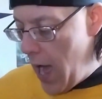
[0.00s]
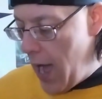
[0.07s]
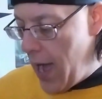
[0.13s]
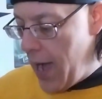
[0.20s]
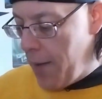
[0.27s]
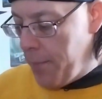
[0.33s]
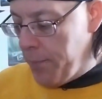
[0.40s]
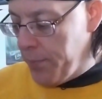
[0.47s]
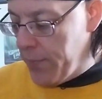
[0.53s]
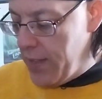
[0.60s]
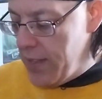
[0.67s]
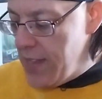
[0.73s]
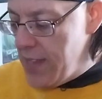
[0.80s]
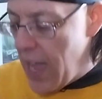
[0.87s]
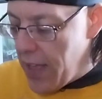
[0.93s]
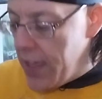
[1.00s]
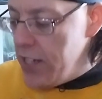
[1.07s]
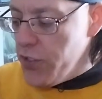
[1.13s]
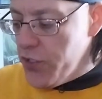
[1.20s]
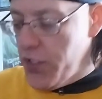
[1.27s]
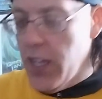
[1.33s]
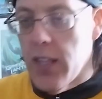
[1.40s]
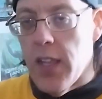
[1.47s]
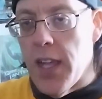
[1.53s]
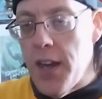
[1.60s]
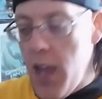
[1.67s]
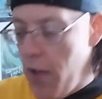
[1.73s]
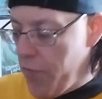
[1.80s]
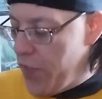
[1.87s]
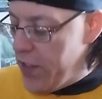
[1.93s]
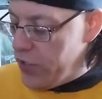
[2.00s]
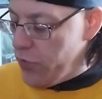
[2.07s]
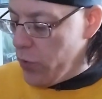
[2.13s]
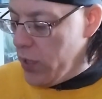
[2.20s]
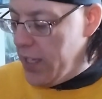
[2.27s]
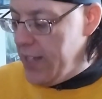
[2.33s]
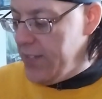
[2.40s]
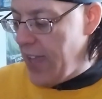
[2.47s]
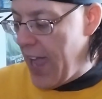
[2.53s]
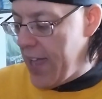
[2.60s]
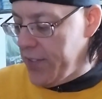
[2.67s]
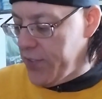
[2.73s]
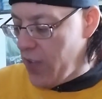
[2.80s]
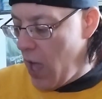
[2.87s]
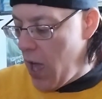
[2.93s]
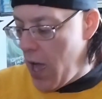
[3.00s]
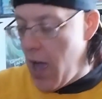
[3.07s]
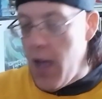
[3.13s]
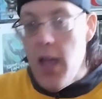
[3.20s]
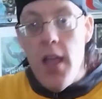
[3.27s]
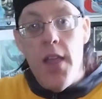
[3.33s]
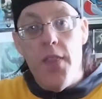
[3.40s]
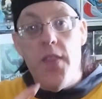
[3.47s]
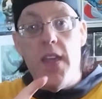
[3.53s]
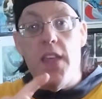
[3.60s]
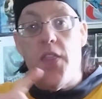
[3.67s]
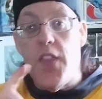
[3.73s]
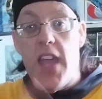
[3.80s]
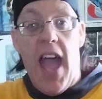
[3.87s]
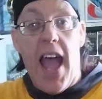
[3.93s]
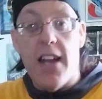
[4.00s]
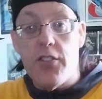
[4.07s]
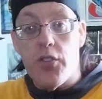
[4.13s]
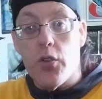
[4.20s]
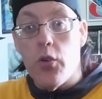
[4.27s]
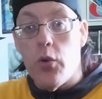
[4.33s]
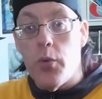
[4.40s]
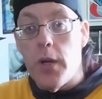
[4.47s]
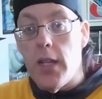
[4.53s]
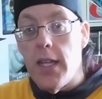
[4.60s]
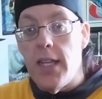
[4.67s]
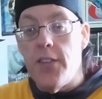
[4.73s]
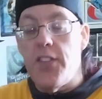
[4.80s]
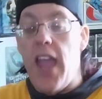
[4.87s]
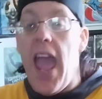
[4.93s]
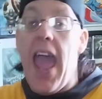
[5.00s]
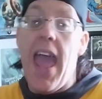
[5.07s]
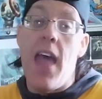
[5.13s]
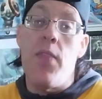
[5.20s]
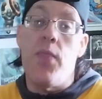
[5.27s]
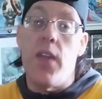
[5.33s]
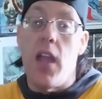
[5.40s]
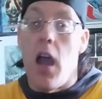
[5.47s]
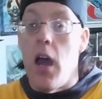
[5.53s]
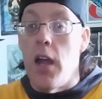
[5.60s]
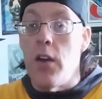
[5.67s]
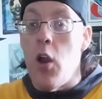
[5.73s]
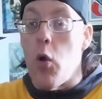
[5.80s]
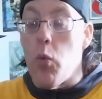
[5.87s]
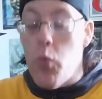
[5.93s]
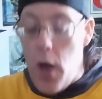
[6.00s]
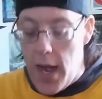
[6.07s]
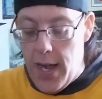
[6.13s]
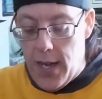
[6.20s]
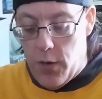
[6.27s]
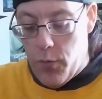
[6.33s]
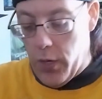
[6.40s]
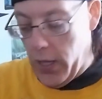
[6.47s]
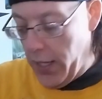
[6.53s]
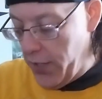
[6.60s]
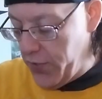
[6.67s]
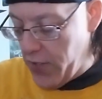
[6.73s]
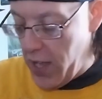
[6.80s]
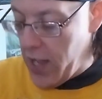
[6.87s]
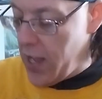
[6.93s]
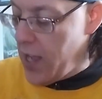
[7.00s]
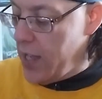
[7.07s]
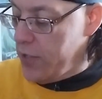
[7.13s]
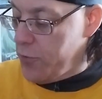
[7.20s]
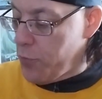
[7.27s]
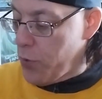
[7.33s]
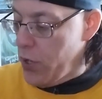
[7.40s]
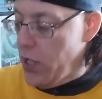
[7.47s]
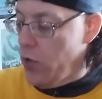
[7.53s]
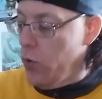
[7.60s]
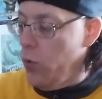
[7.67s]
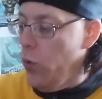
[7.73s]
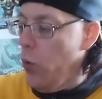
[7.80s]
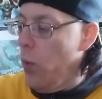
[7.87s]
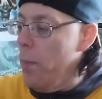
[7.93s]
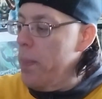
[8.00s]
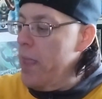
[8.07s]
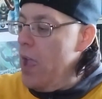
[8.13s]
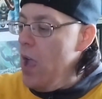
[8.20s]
Now, interestingly enough, this release has the theatrical release and the unrated release. It's pretty cool.